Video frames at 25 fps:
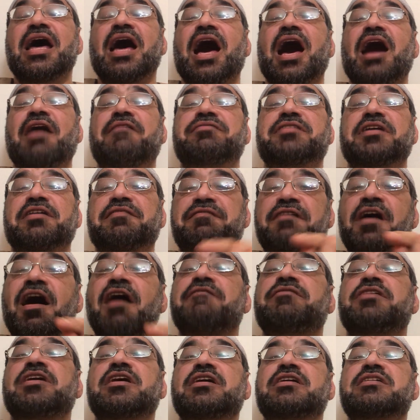After
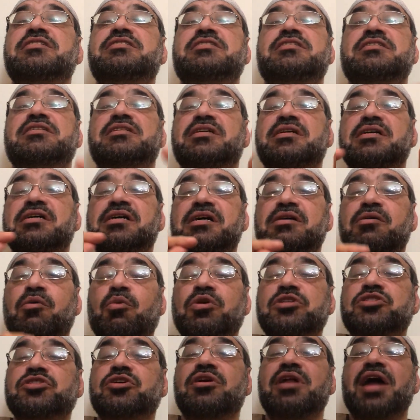5 years,
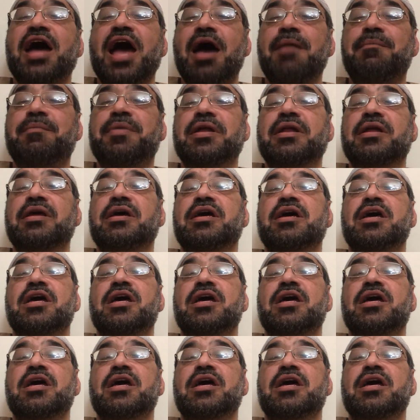what's going to happen?